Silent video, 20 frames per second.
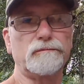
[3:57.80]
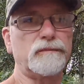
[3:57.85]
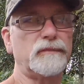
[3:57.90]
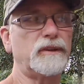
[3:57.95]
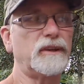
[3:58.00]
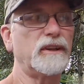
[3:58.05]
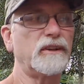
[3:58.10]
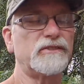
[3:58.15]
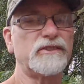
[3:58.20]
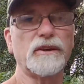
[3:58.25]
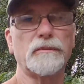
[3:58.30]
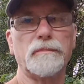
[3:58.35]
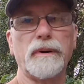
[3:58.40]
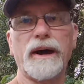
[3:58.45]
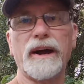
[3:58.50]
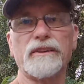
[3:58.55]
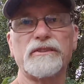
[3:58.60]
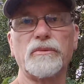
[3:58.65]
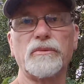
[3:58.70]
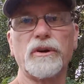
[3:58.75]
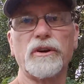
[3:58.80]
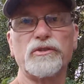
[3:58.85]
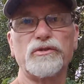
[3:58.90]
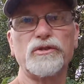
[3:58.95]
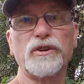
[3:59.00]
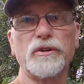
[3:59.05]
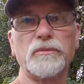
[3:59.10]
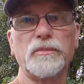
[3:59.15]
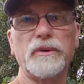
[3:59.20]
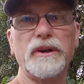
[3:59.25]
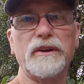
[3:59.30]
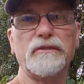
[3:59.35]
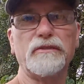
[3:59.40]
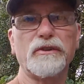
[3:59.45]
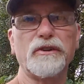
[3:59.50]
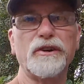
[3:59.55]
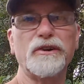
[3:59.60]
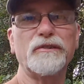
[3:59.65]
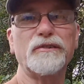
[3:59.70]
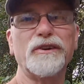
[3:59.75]
gets it back to where it should be
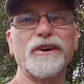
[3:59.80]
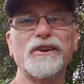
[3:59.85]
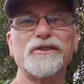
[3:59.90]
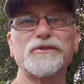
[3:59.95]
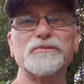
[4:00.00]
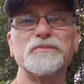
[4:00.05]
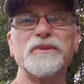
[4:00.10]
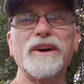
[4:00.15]
for us to